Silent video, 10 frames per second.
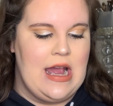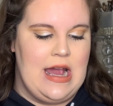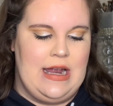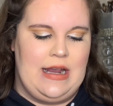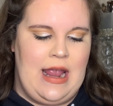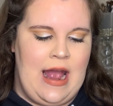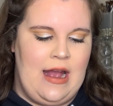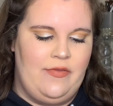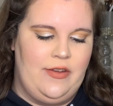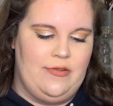And I
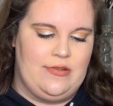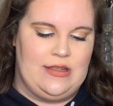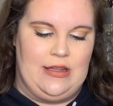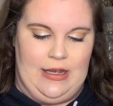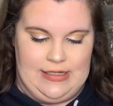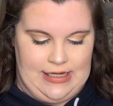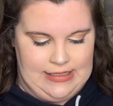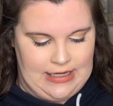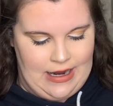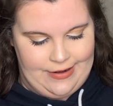have used this
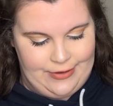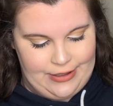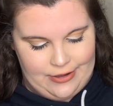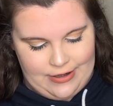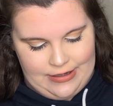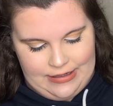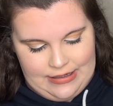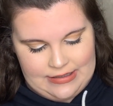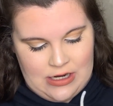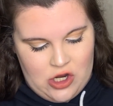as a highlighter, and it
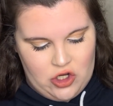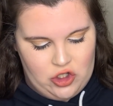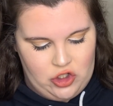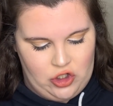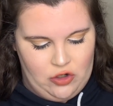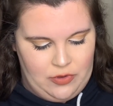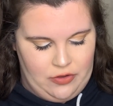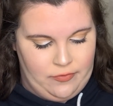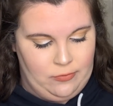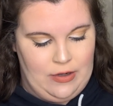is so
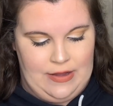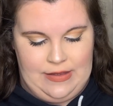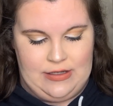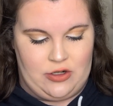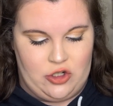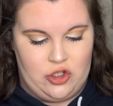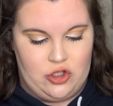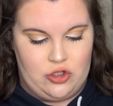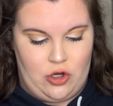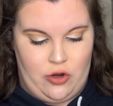beautiful, and these are
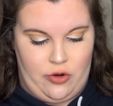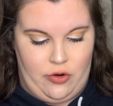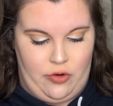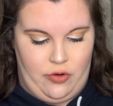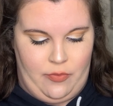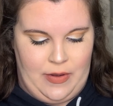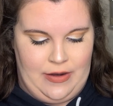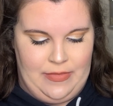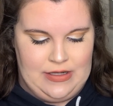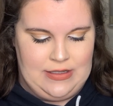so
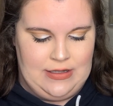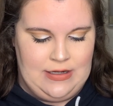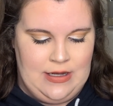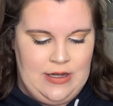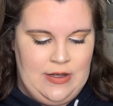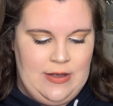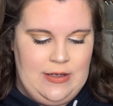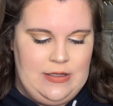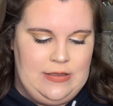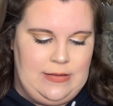pigmented.
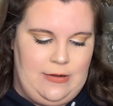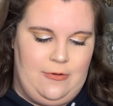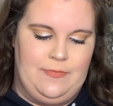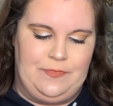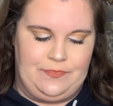So